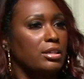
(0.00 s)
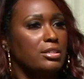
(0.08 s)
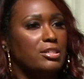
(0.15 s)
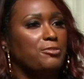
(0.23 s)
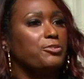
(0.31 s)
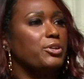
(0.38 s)

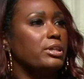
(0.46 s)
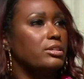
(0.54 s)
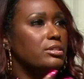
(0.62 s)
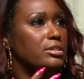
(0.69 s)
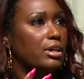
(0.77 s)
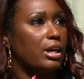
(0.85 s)

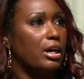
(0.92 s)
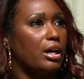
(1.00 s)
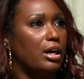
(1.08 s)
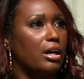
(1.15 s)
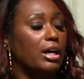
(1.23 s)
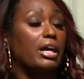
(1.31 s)
different
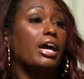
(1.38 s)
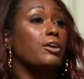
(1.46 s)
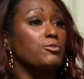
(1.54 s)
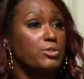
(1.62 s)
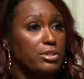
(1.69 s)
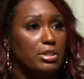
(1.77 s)

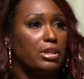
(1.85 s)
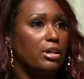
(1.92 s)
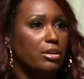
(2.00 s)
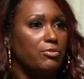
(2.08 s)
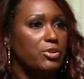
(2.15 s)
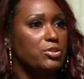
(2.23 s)
accounts
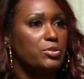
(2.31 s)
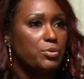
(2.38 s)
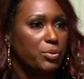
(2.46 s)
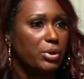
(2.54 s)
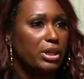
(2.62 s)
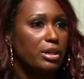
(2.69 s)
of the
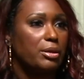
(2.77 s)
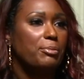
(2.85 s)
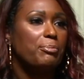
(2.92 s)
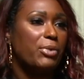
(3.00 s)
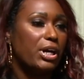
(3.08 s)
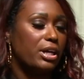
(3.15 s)
story,
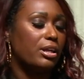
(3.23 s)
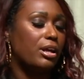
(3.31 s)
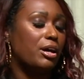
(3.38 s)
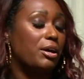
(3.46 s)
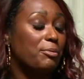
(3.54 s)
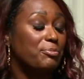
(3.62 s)
but
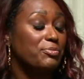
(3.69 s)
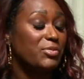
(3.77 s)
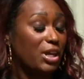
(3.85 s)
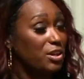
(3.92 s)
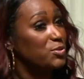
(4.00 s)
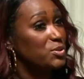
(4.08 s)

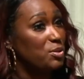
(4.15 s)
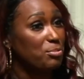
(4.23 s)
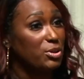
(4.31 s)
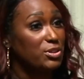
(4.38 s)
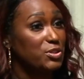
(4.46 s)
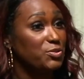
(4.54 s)
thank you so
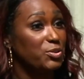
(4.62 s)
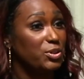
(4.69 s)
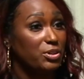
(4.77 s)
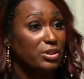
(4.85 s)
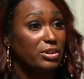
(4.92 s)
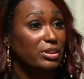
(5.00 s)
much
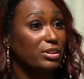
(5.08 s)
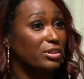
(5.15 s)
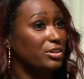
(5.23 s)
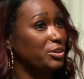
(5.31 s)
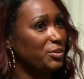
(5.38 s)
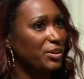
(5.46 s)
for
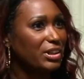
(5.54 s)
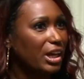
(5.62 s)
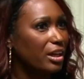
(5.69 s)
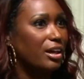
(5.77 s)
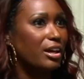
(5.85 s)
clearing that